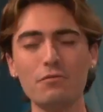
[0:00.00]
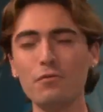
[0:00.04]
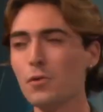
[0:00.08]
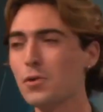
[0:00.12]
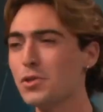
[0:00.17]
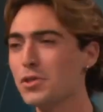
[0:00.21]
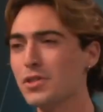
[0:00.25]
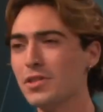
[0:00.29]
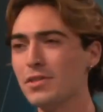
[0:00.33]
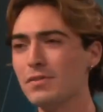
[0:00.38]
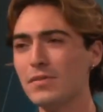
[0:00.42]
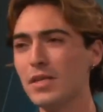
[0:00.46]

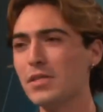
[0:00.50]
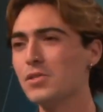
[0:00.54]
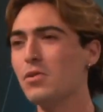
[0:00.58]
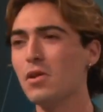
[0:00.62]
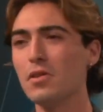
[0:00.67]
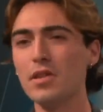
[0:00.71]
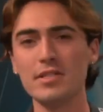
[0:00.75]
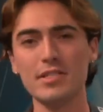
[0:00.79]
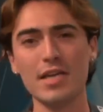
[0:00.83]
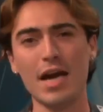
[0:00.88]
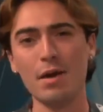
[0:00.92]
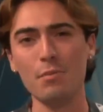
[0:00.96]
unfortunately, that's all
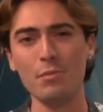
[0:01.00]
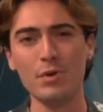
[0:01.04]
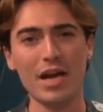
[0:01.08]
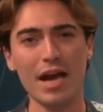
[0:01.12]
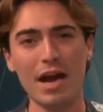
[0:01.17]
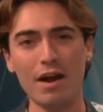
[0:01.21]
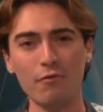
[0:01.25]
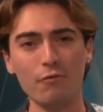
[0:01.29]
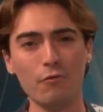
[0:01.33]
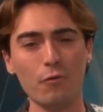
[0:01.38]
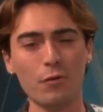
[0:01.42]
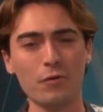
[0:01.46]
the time we
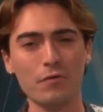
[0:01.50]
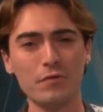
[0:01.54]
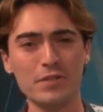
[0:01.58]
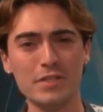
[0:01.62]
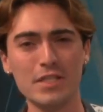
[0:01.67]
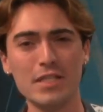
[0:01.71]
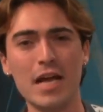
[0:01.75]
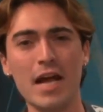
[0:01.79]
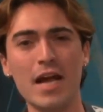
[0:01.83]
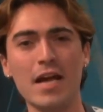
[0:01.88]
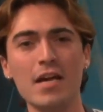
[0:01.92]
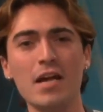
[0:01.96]
have for
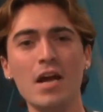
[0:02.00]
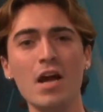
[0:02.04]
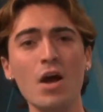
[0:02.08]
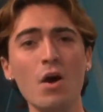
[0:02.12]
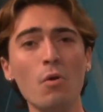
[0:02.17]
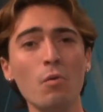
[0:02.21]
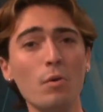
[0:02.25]
today.